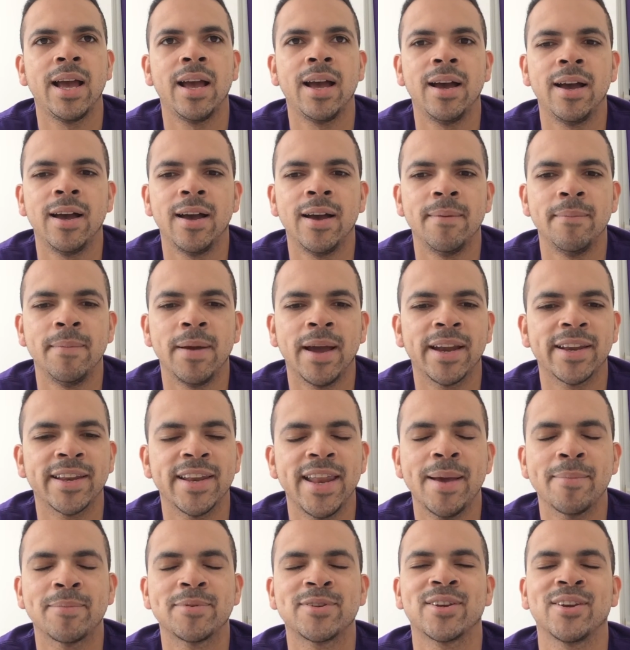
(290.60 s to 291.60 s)
Had
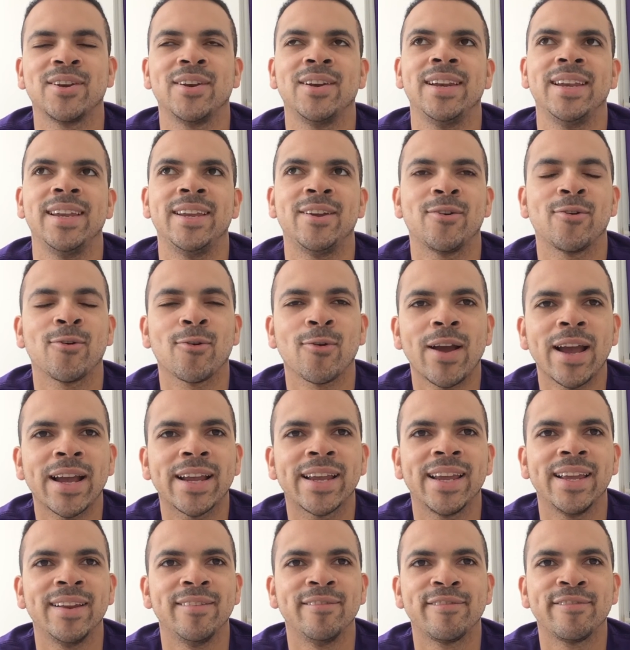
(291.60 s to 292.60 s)
an absolutely
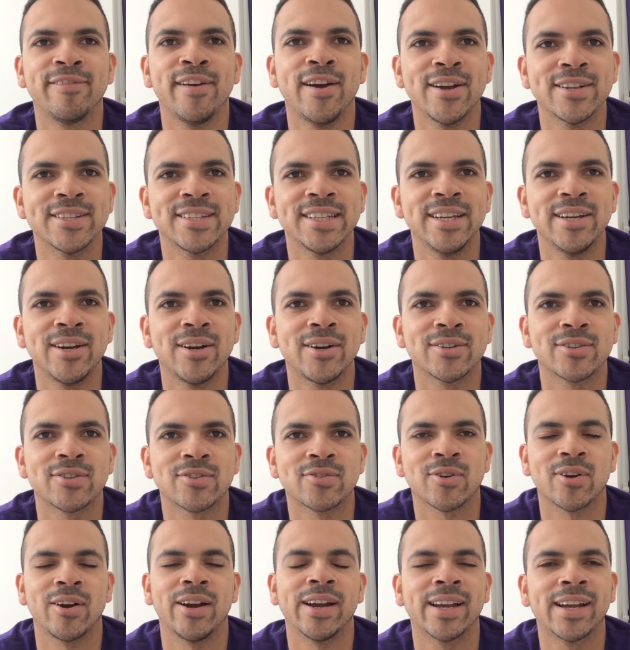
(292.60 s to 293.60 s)
cracking 30-yard
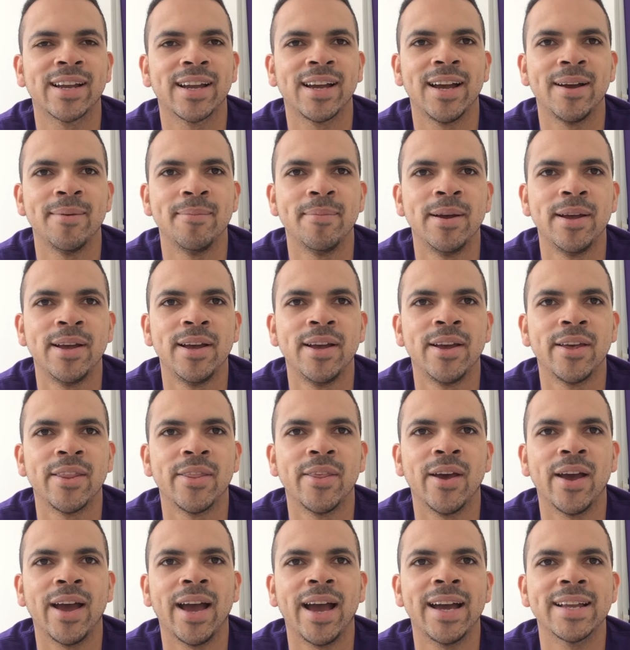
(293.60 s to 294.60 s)
strike
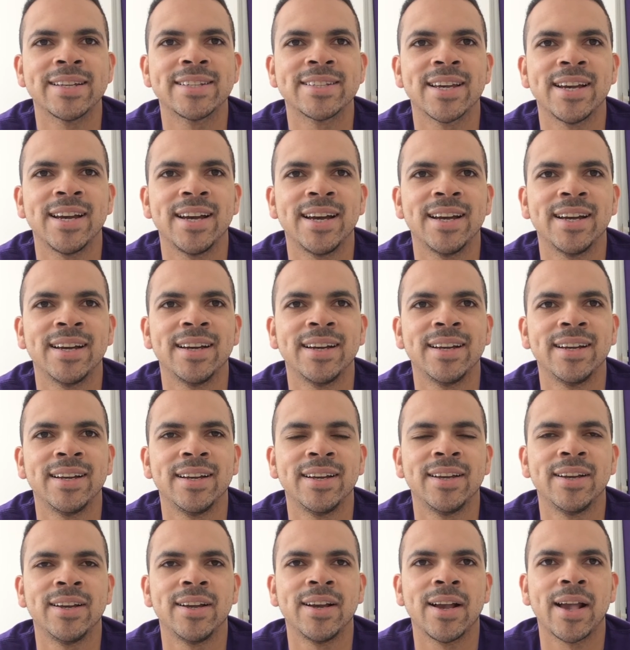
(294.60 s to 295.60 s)
that
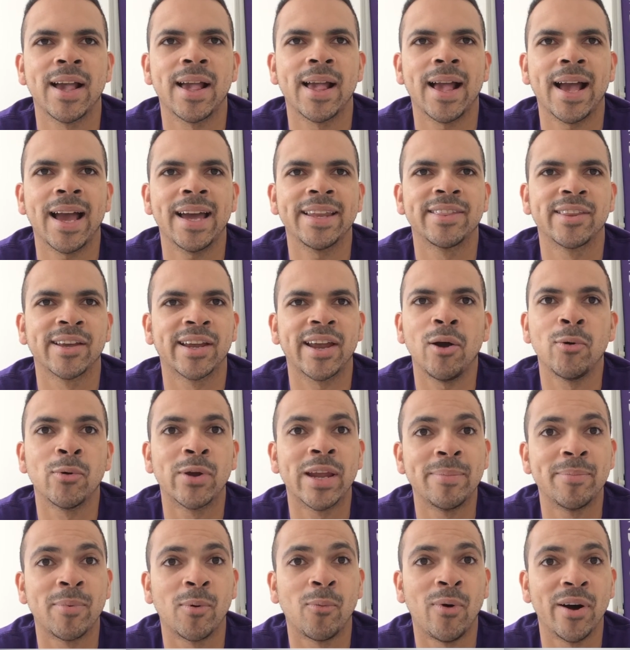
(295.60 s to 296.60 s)
had the
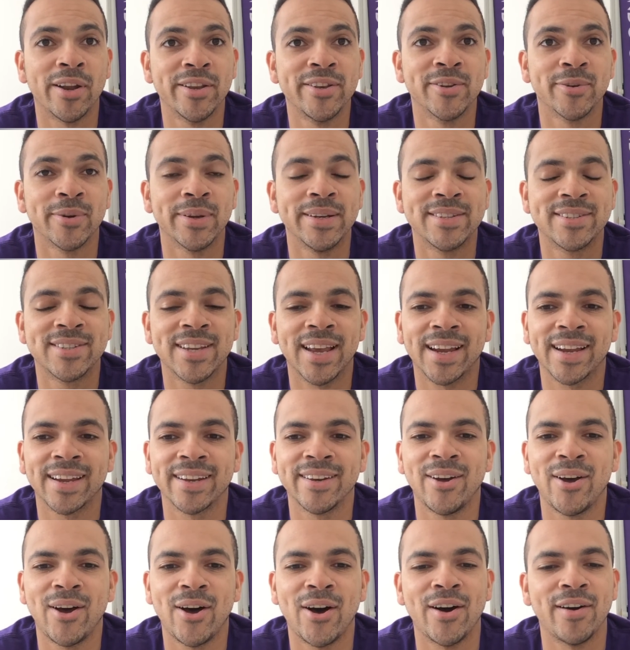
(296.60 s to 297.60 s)
goalkeeper wondering
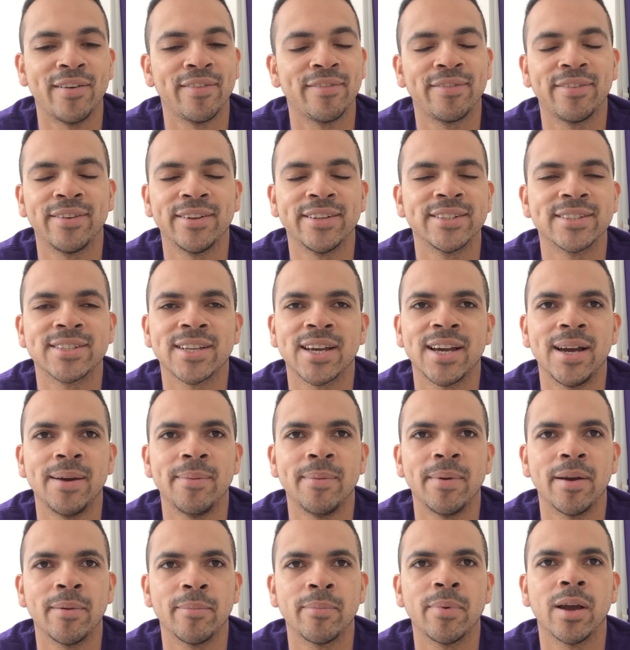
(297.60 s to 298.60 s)
second half, and
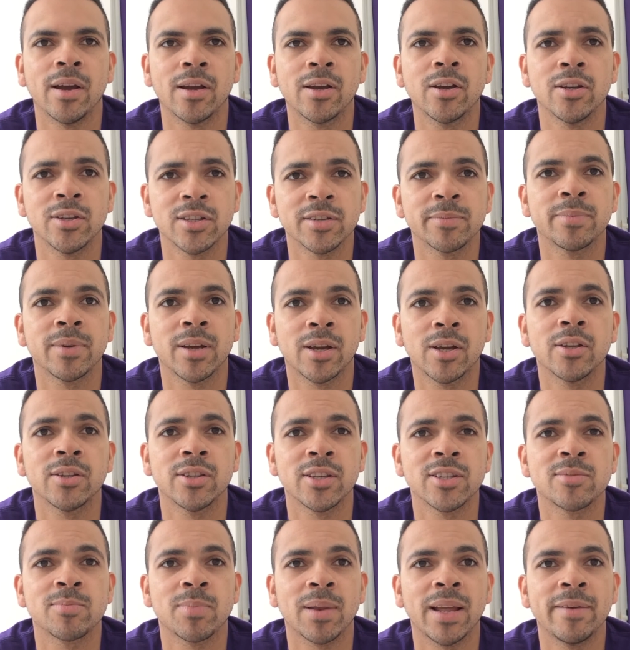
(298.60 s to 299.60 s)
a good
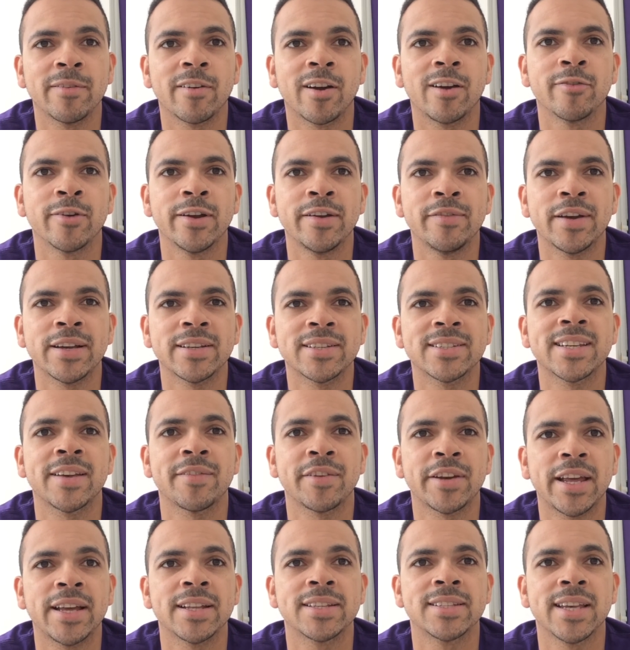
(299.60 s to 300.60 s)
display by Rivas.
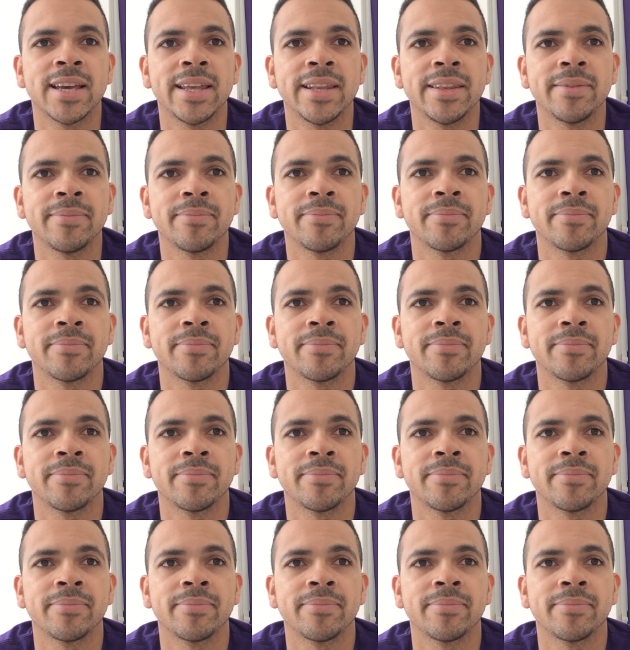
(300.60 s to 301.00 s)
7 out of 10.